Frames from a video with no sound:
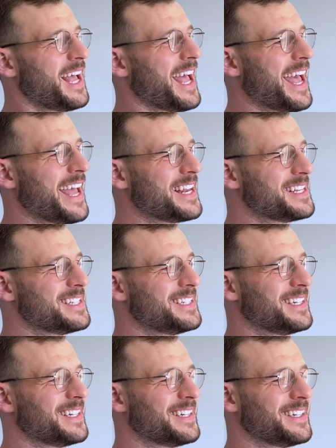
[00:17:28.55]
And
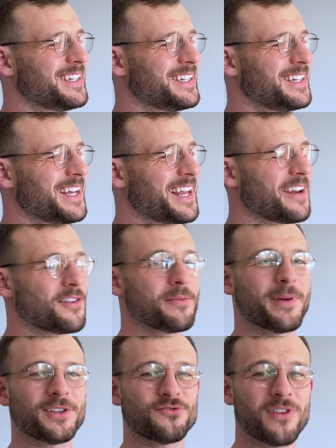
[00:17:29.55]
I've got
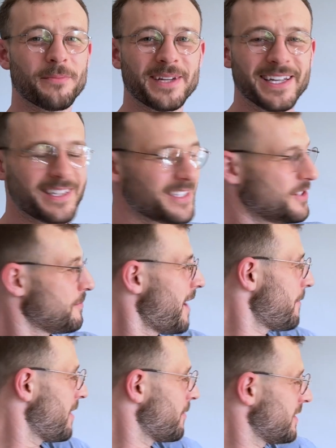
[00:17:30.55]
my drum kits. You might
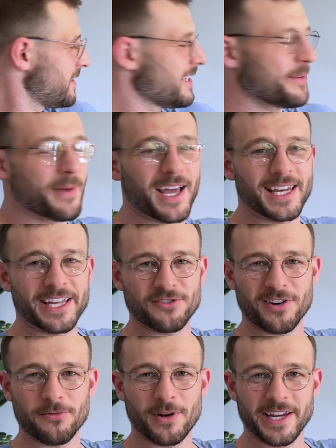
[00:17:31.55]
be able to see my
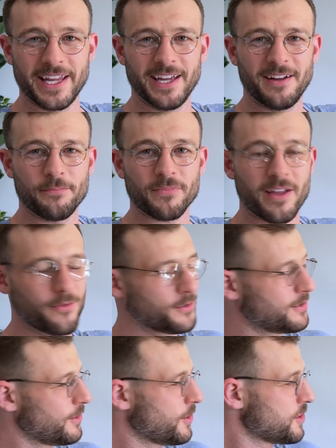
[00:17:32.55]
electric one here. I've
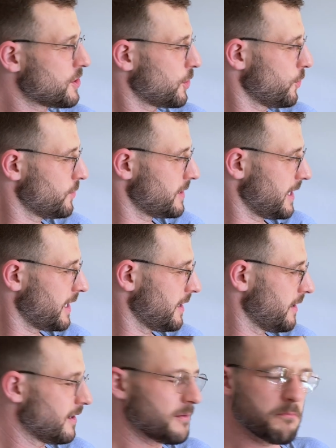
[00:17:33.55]
also got an acoustic
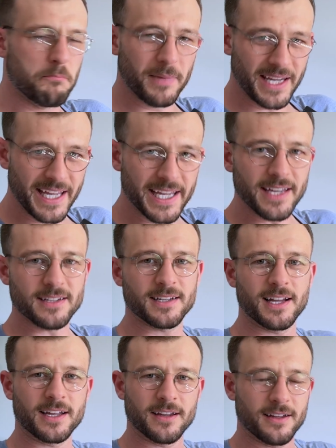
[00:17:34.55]
mini kit,
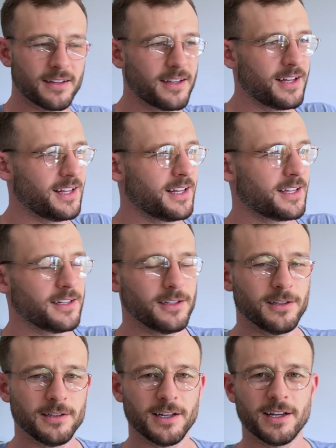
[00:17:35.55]
like a
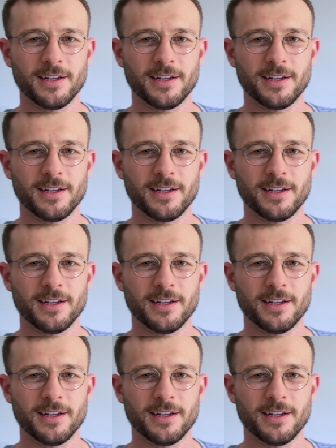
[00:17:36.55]
little